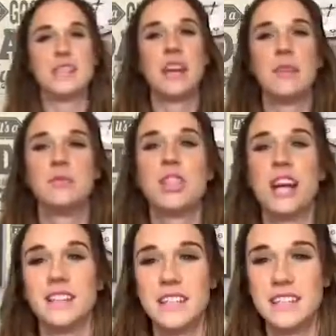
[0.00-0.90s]
time
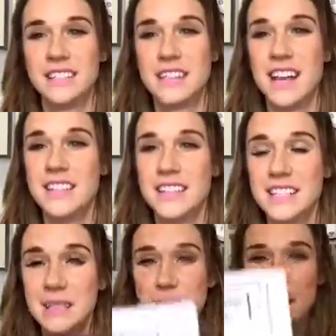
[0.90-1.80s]
checklist. And this
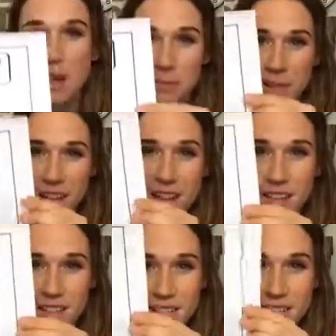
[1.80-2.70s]
has been helping
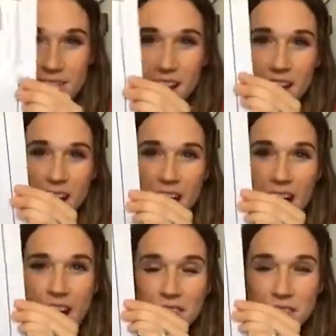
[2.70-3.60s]
us. I
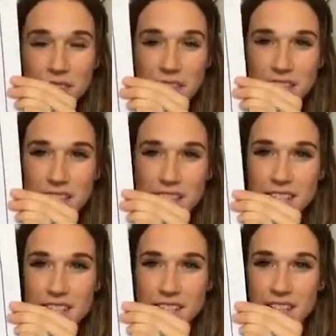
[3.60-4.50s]
have linked to
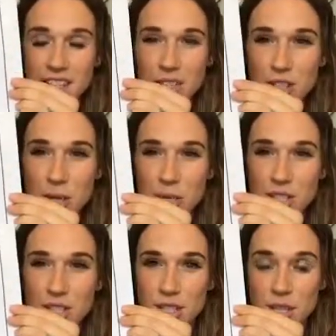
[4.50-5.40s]
this in the
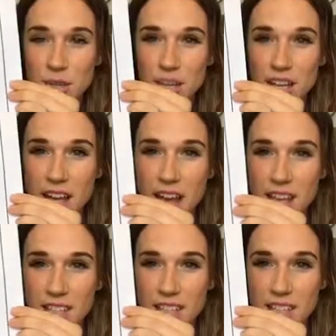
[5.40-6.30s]
description so you can get
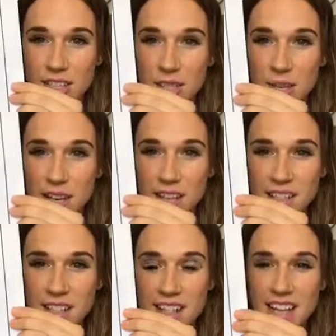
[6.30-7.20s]
access to it.
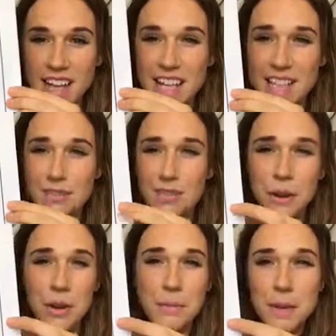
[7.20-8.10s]
It's a
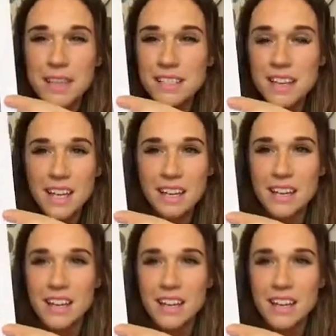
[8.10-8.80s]
very basic